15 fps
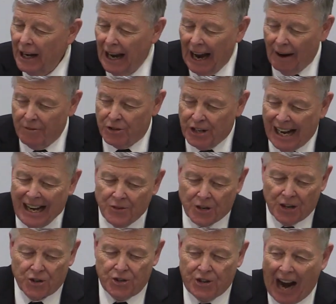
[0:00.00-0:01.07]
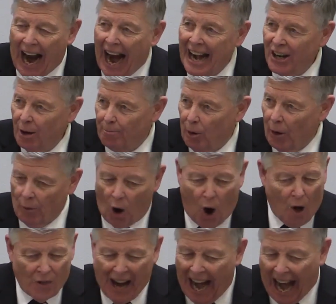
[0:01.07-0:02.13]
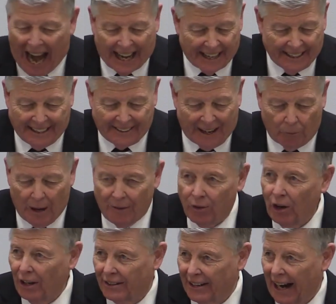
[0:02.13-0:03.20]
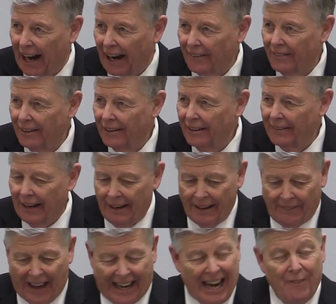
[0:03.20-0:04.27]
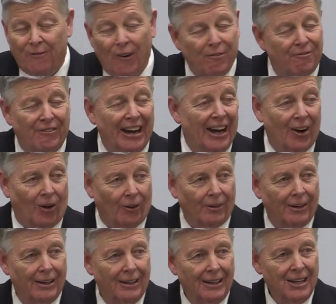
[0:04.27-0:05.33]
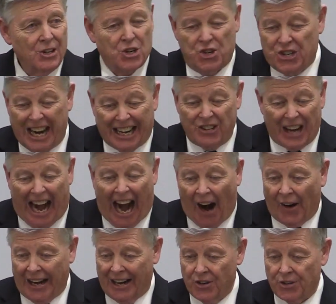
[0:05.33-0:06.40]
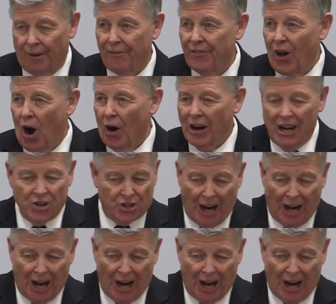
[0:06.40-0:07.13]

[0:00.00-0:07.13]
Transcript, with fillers: of Jesus dying upon all the agony that we've looked at, that he fulfilled Six areas of thought.